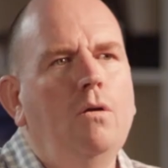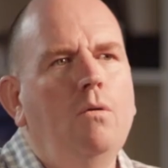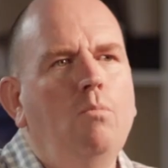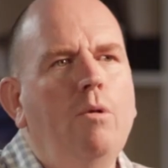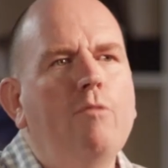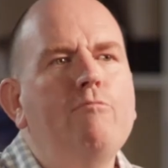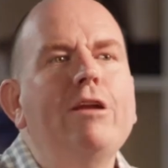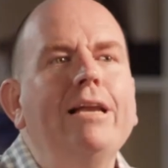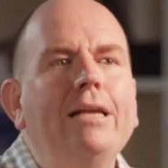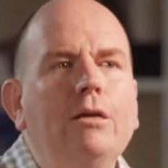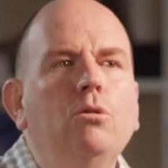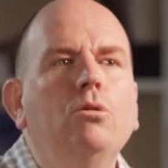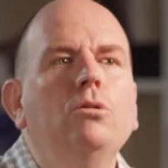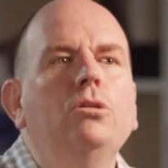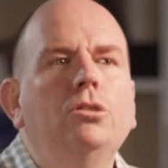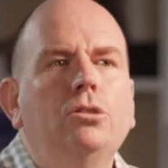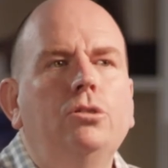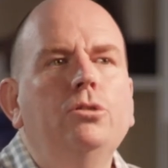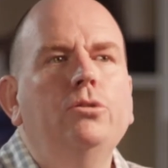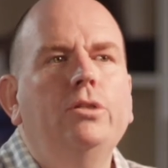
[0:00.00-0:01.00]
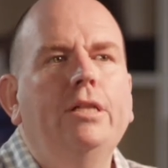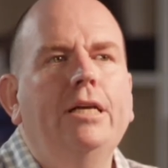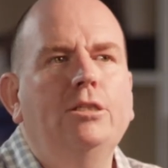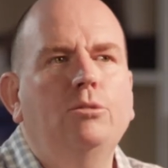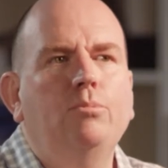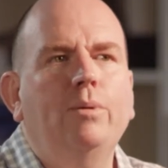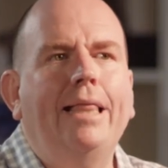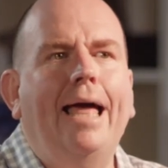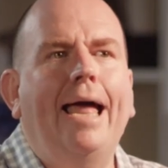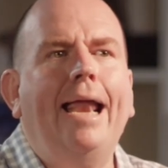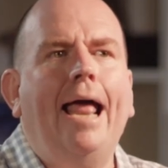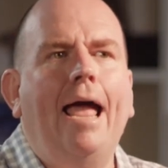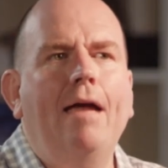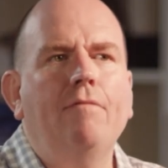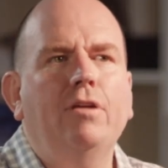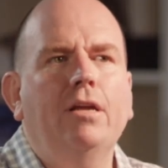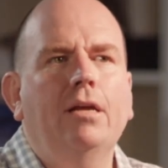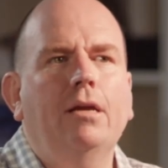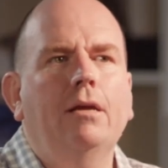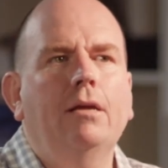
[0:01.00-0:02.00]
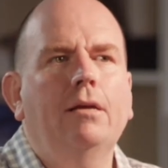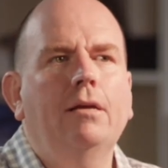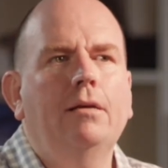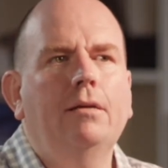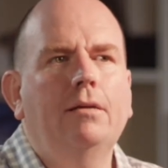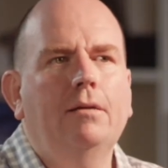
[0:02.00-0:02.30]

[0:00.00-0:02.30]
We really couldn't do this without having